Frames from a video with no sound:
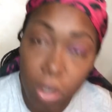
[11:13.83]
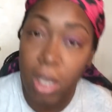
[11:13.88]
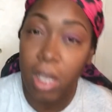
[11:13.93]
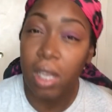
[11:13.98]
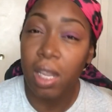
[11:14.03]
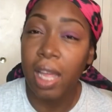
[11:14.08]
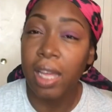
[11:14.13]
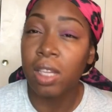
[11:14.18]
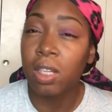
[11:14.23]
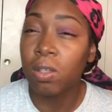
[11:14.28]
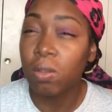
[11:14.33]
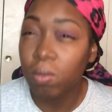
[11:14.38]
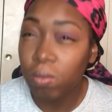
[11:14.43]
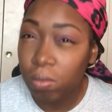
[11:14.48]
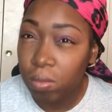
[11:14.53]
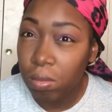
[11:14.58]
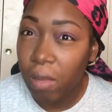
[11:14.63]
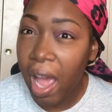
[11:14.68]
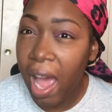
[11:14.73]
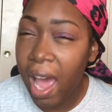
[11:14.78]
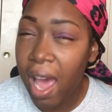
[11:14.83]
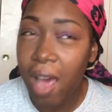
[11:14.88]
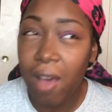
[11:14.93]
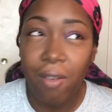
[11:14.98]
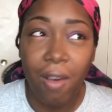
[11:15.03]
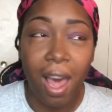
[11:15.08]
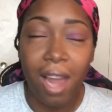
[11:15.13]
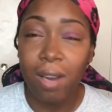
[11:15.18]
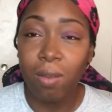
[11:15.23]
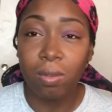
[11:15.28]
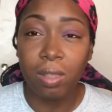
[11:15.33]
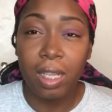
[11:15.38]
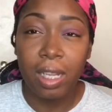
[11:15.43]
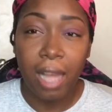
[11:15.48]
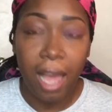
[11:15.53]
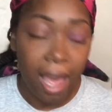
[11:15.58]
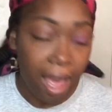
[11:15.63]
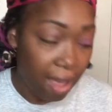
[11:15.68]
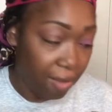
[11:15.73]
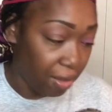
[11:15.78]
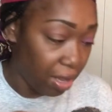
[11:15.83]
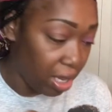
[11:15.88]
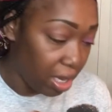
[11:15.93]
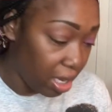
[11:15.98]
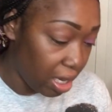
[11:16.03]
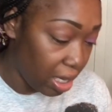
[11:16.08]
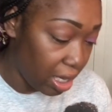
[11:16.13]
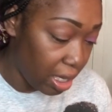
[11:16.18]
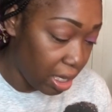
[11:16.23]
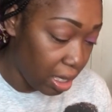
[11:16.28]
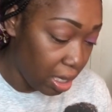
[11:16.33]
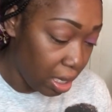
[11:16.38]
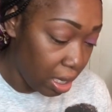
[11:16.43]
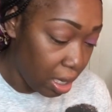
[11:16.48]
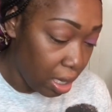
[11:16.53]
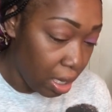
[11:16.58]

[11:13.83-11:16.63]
I don't think I have hooded